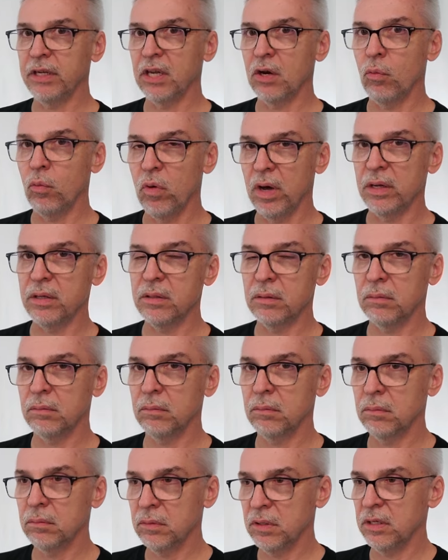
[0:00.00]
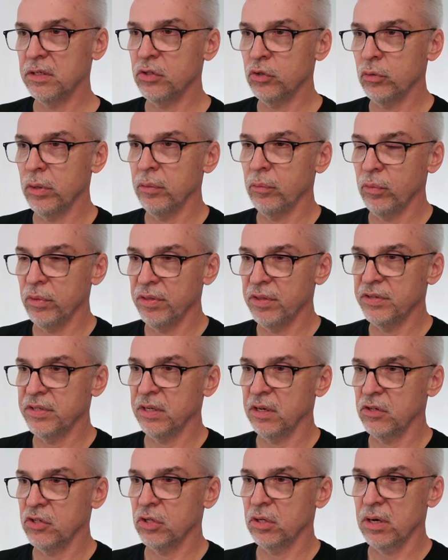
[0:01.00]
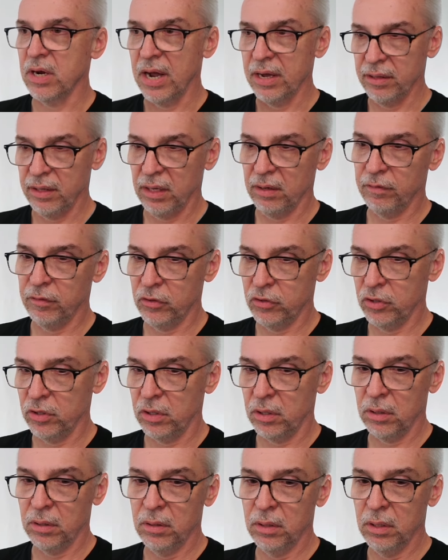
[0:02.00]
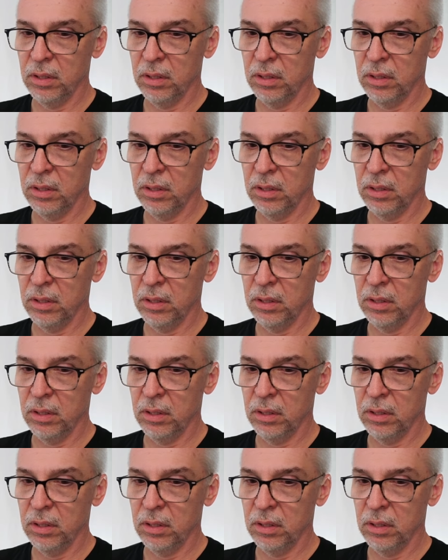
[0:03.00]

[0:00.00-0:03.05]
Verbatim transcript: gonna want to do it with a signature, I think, for sure.